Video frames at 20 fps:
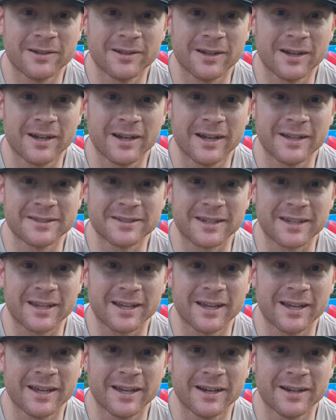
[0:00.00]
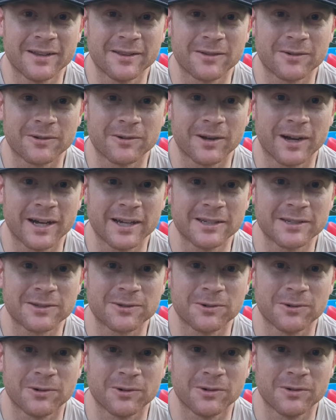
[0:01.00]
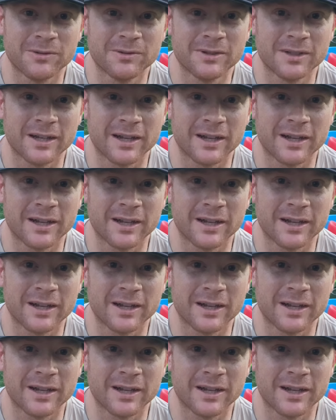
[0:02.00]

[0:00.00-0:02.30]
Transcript: as a kid and through high school.